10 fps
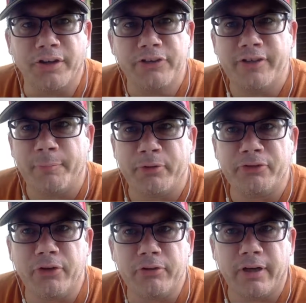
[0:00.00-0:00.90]
On this
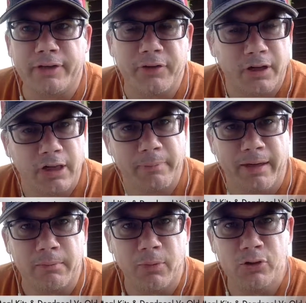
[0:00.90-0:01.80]
episode, I talk
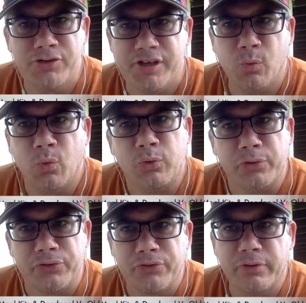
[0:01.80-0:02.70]
about Emoji
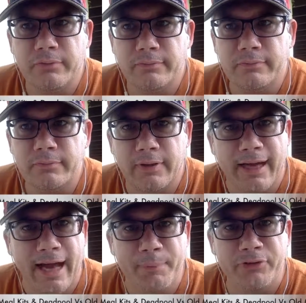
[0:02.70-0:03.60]
Wars,
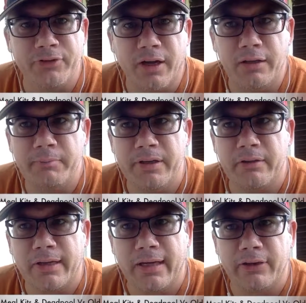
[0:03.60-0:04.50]
Amazon
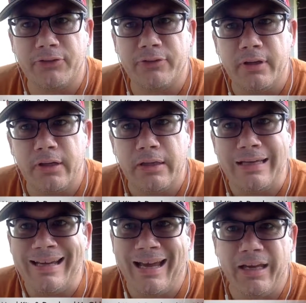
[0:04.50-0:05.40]
Meal Kits,
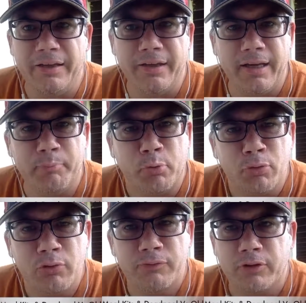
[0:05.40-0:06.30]
and
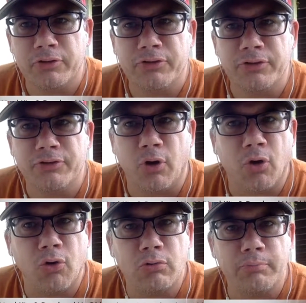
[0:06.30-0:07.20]
Deadpool versus
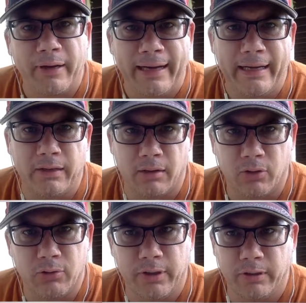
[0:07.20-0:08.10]
Old
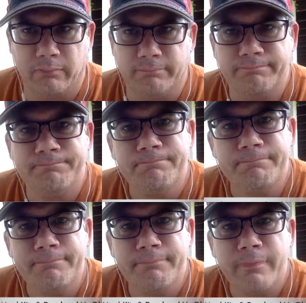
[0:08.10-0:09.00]
Man Logan.
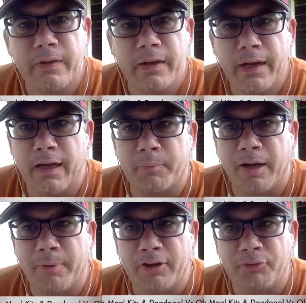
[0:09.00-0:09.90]
Hey, I'm
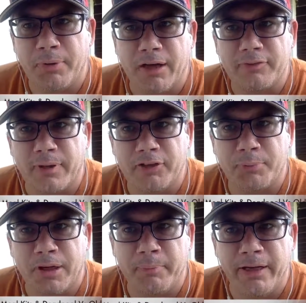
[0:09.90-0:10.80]
Rob Onspach from
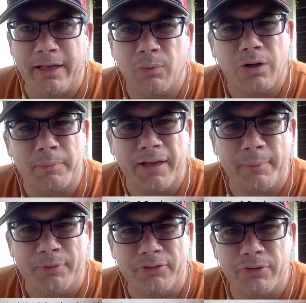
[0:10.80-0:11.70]
Onspach Media, and welcome
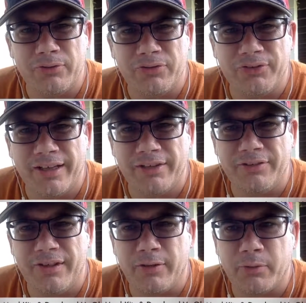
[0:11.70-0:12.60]
to episode
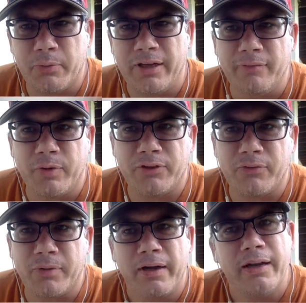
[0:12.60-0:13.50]
63 of
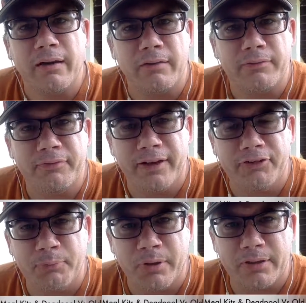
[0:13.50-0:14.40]
What's Trending on
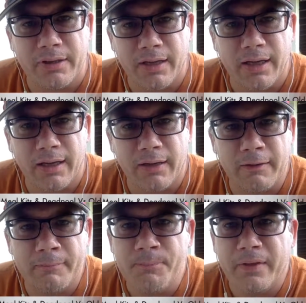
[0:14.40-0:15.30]
Facebook Today.